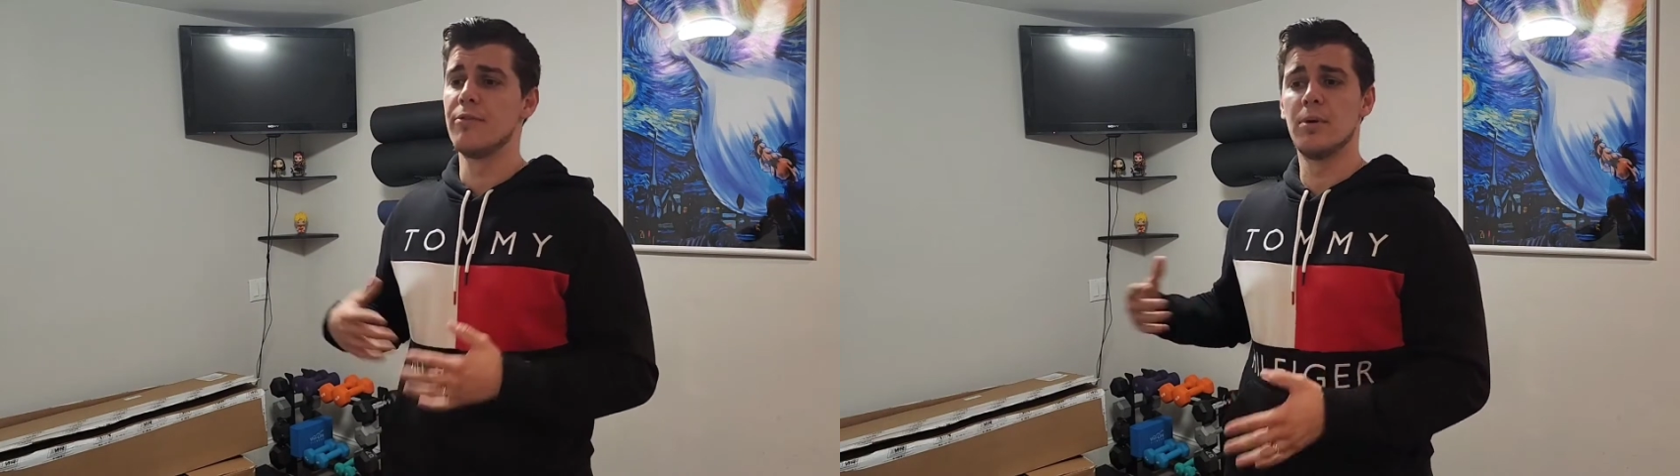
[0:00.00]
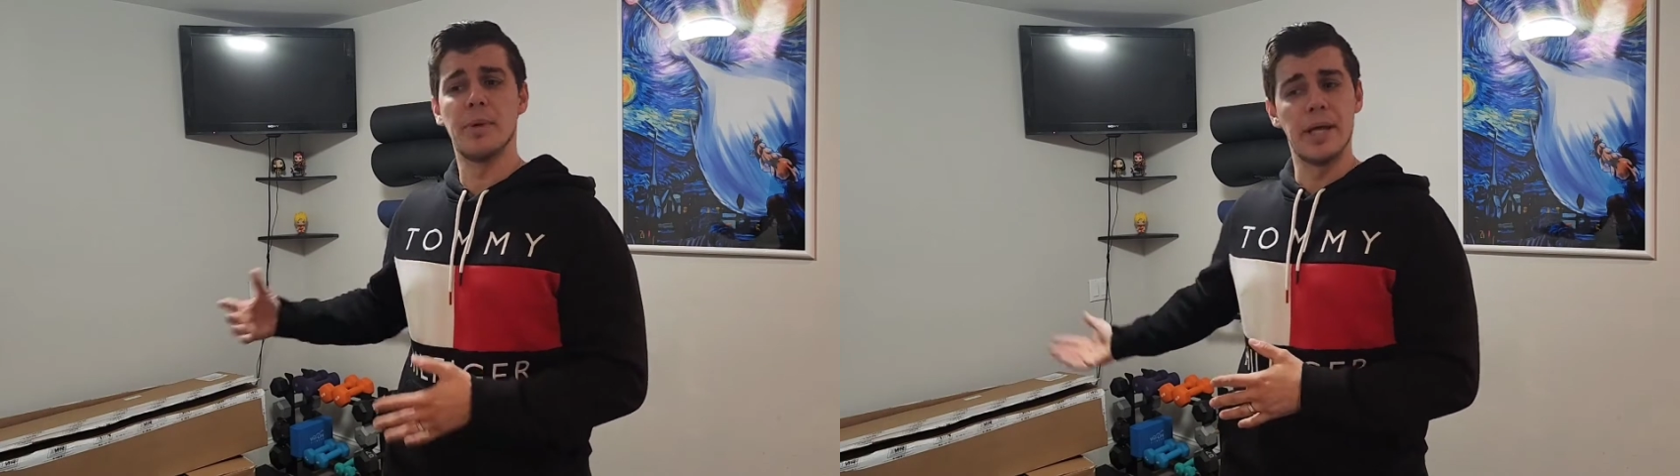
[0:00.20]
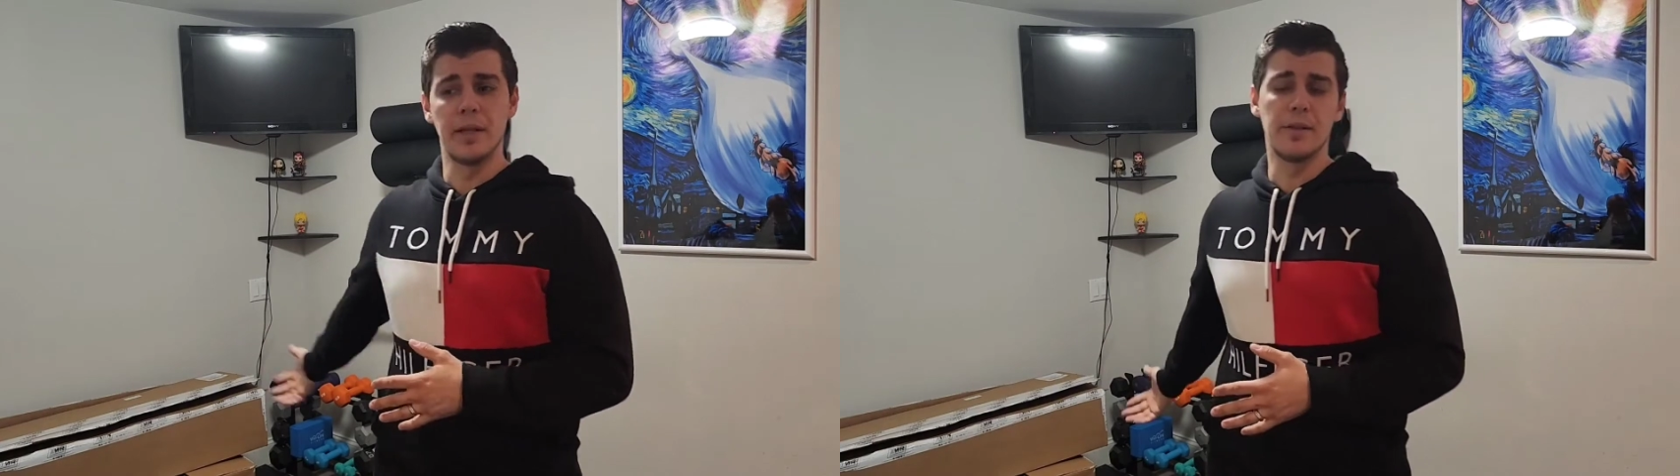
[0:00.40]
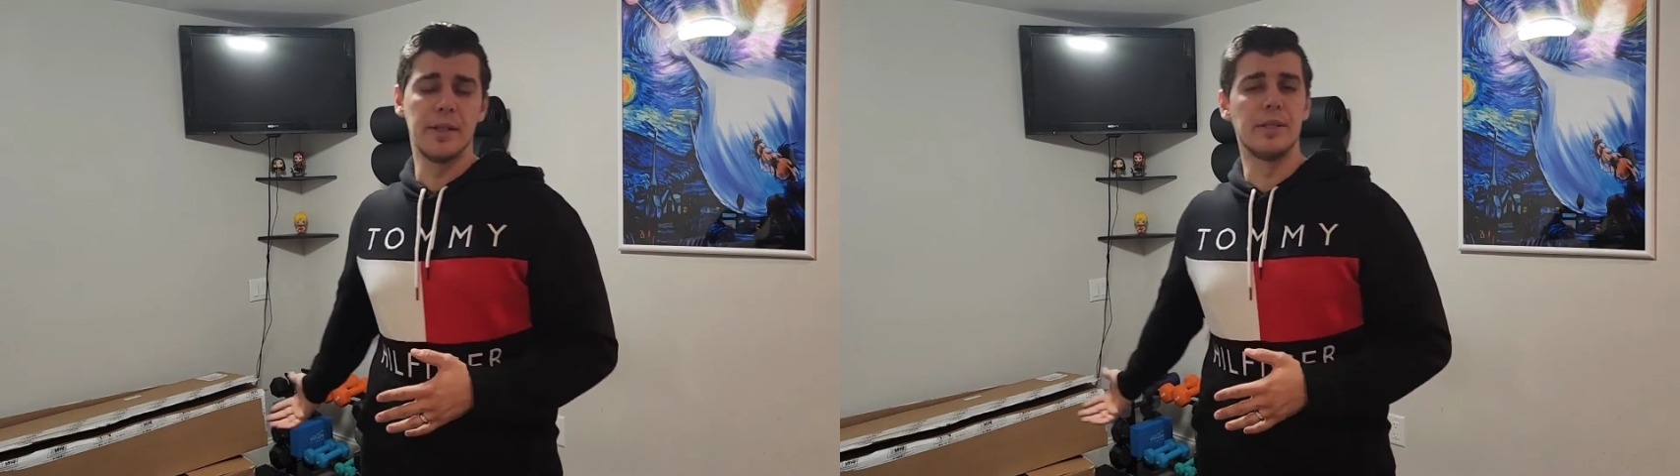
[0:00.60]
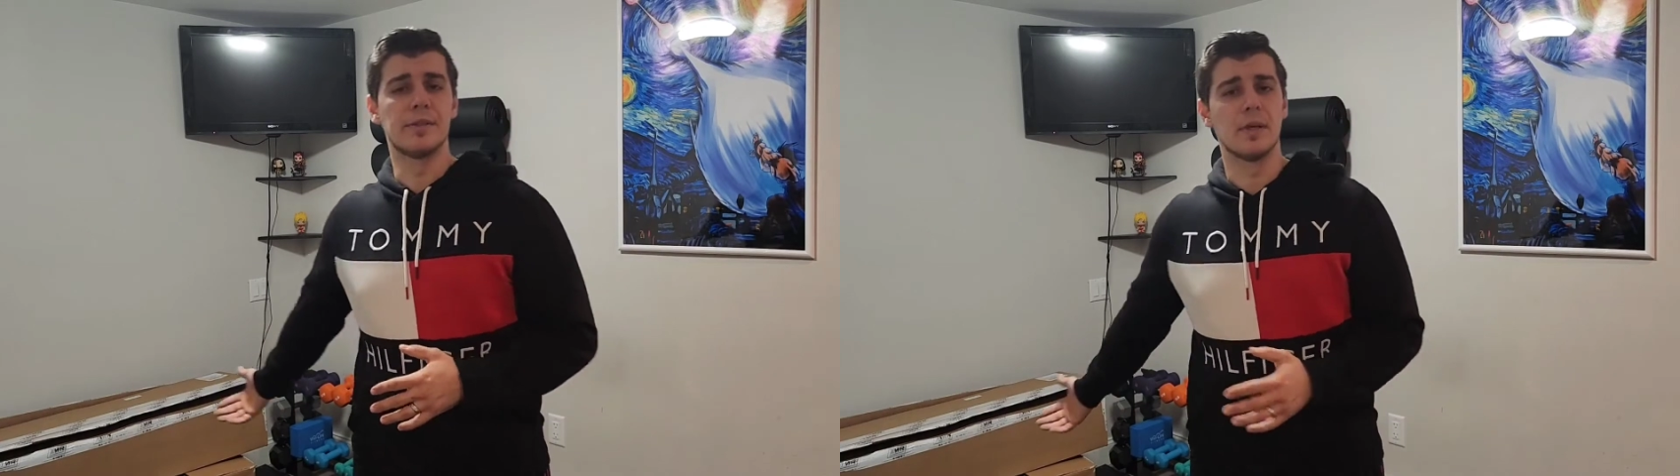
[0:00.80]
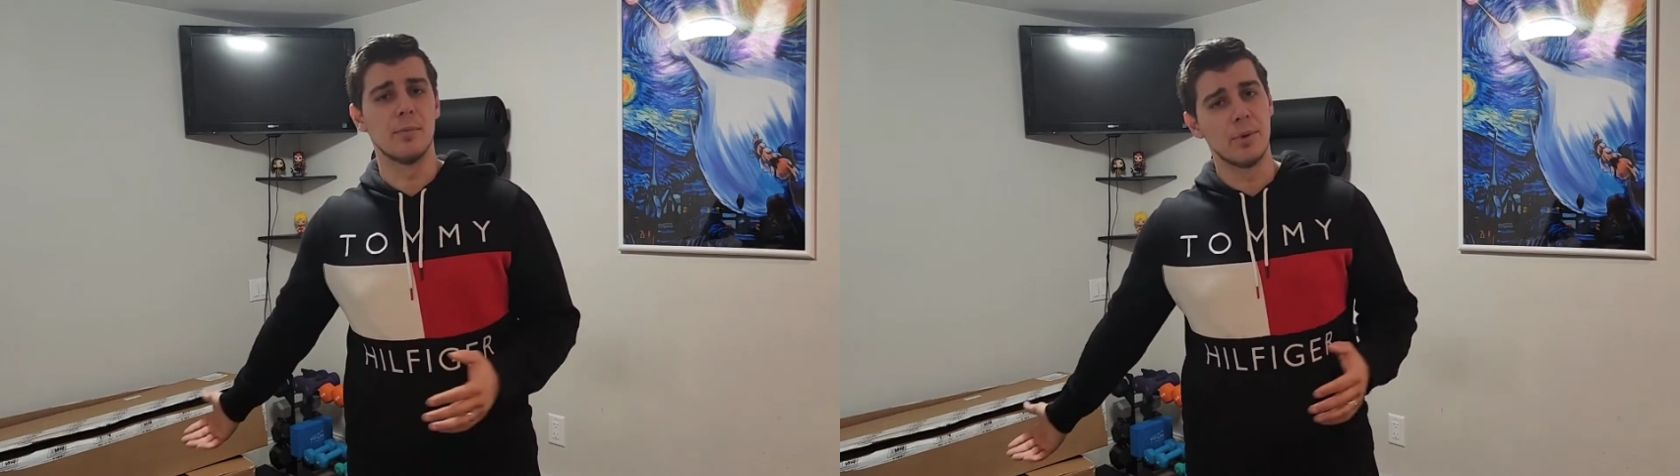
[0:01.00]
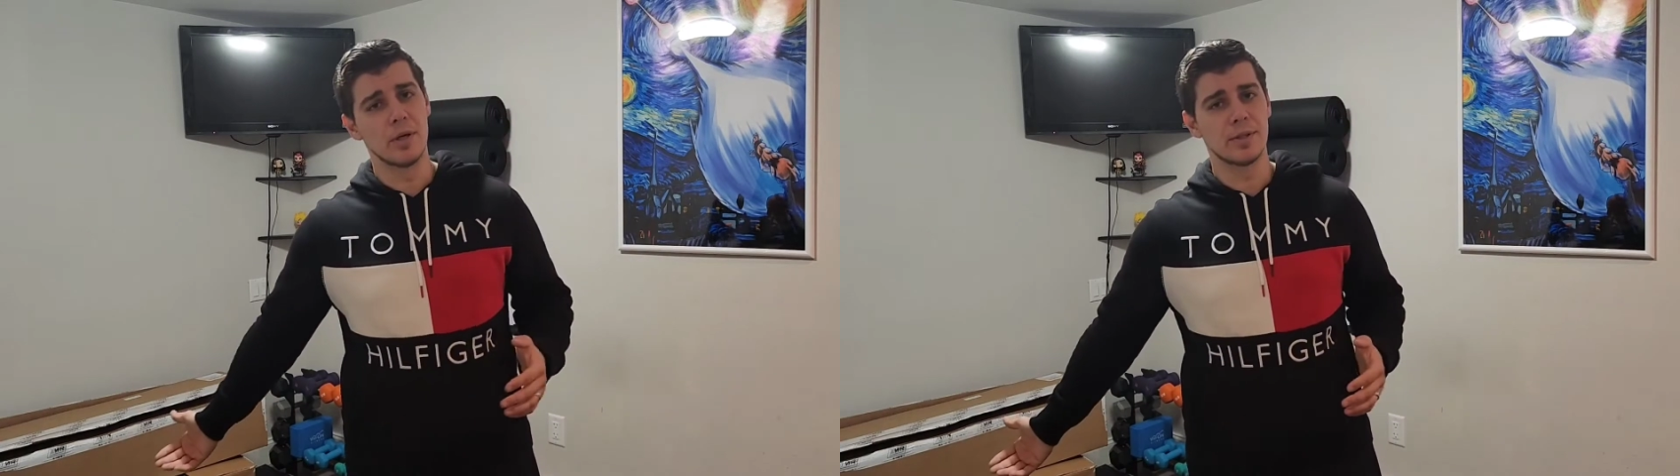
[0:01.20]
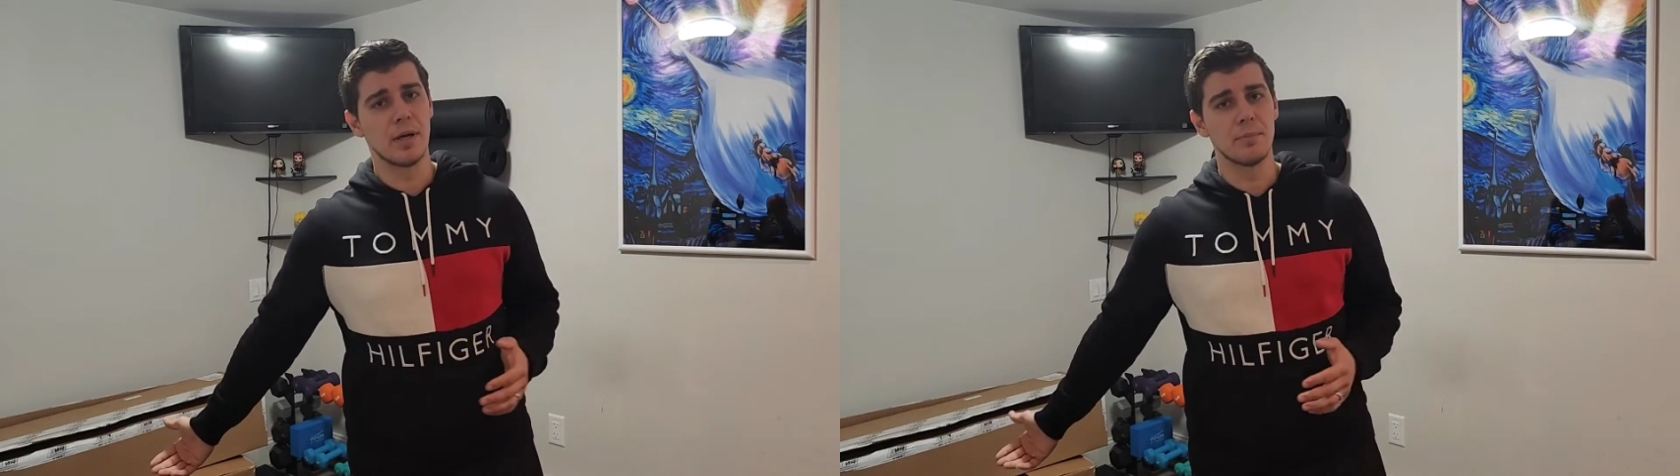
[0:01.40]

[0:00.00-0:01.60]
from any of these parts